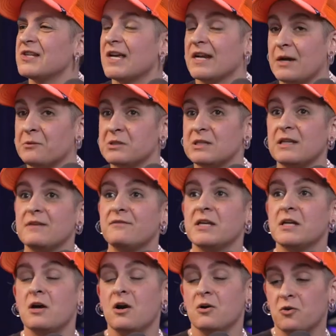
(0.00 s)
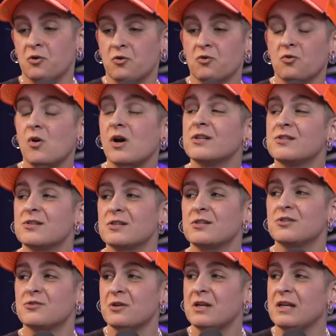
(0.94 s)
Yeah. And I was living across the
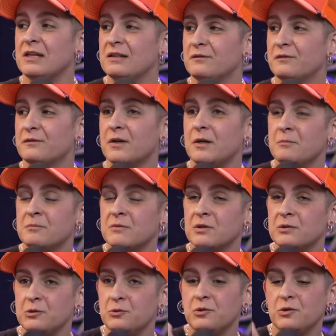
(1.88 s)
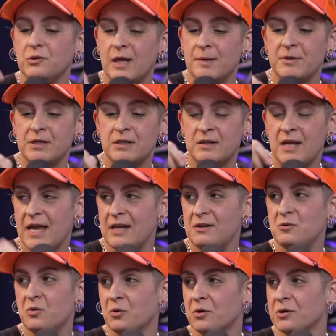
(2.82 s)
street from the Lululemon
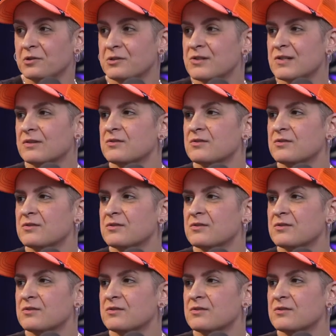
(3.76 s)
headquarters.